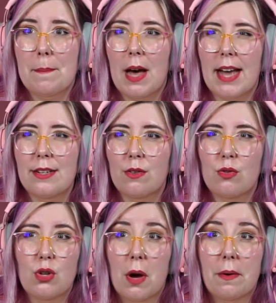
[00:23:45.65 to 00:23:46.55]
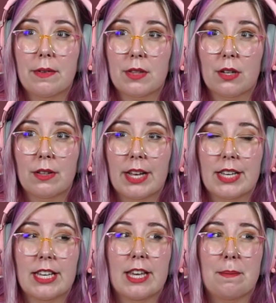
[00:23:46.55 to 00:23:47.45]
but I don't know if they'll,
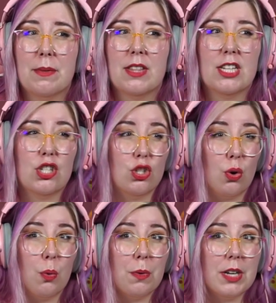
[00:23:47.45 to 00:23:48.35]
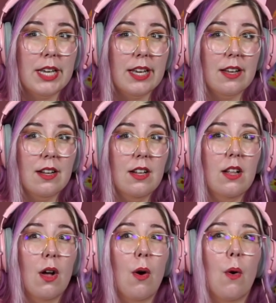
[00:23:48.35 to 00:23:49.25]
like, keep with this story
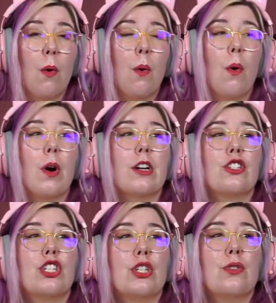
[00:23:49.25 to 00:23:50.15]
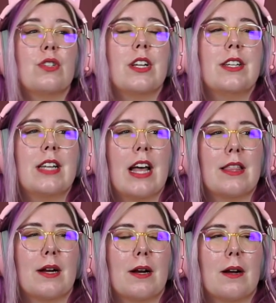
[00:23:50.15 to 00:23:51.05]
or choose
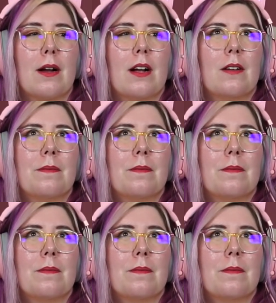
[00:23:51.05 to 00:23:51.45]
another